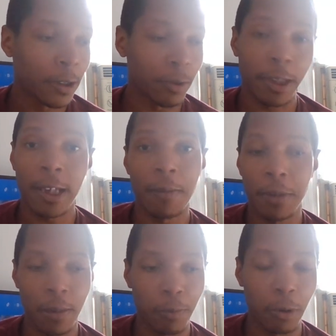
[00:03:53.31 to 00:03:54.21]
So he can't
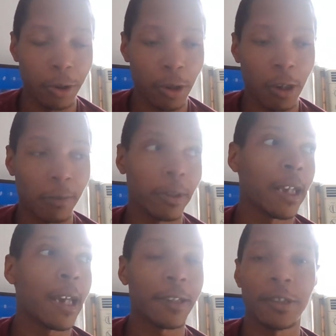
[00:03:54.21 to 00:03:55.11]
be in Port Charles, but
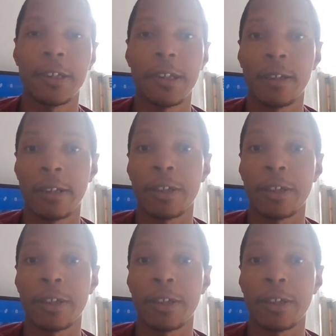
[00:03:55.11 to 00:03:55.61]
he has to sit there and